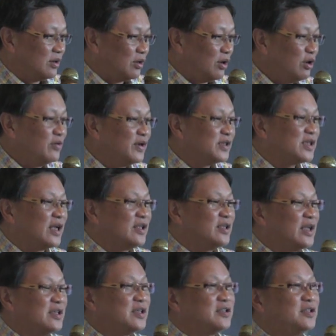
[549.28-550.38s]
all of a
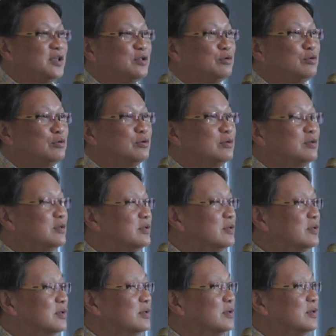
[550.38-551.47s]
sudden at 62,
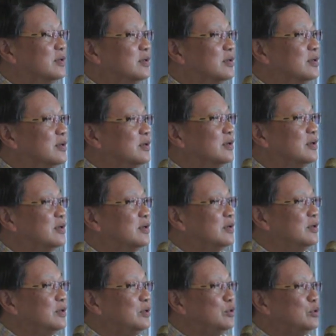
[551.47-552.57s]

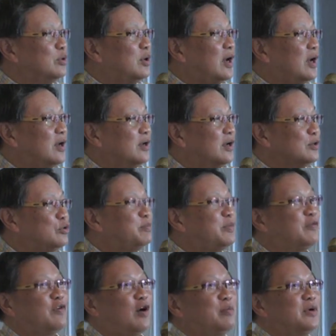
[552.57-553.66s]
you are a good
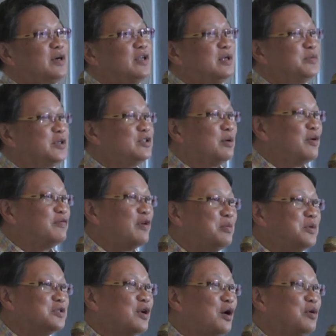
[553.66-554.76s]
performer, that means your
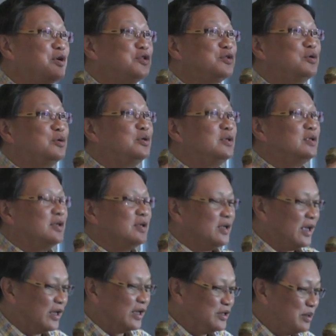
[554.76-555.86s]
performance is always good,
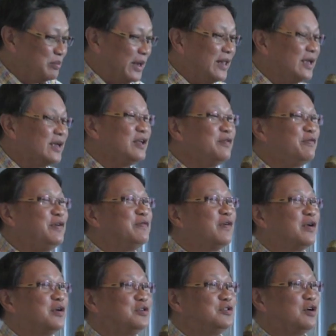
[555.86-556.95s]
and you're medically fit
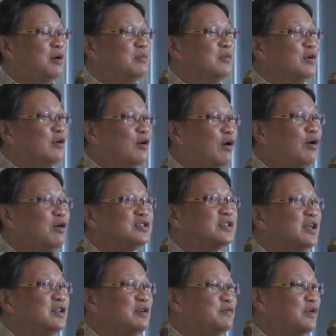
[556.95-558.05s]
for the job. All of a
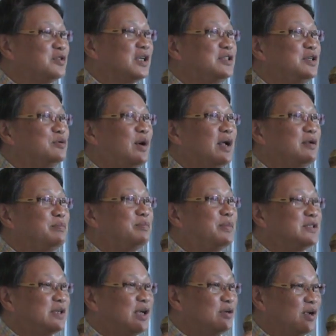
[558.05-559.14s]
sudden for 61%
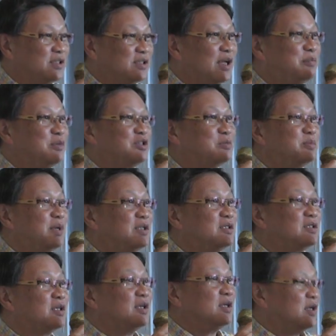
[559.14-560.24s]
of
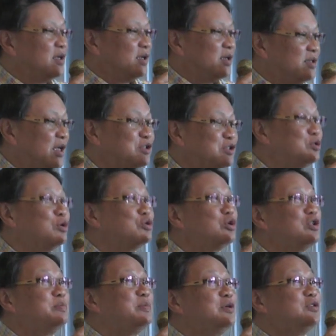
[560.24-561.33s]
establishments, there's no
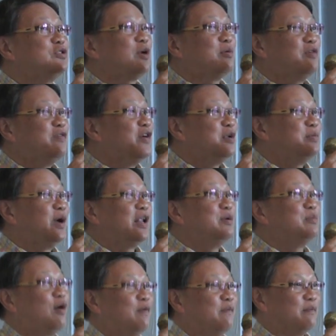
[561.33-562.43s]
suitable job available
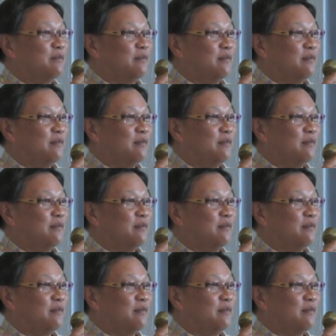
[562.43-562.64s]
anymore.